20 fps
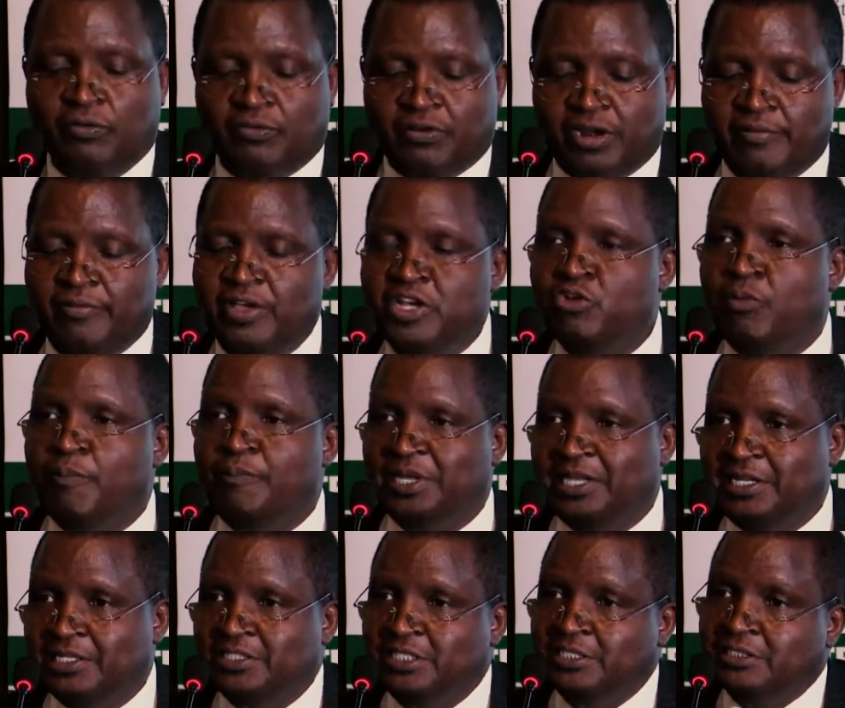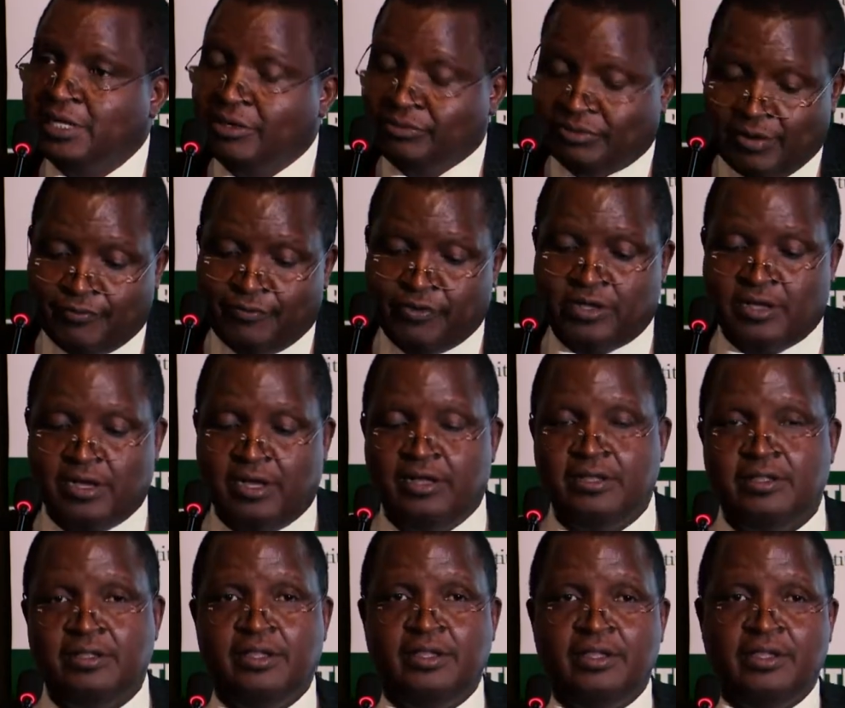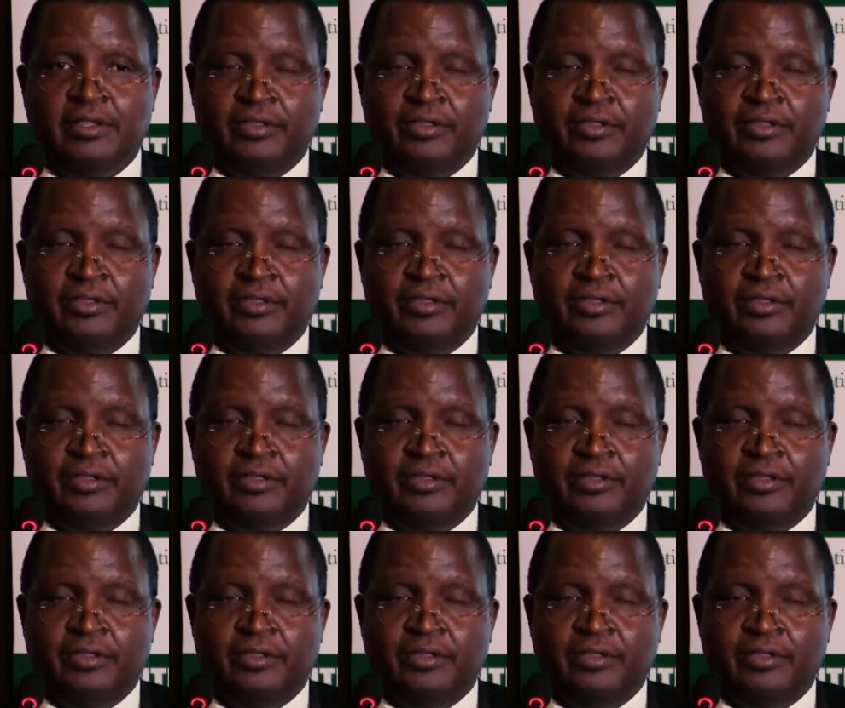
of revenue bills in South Africa,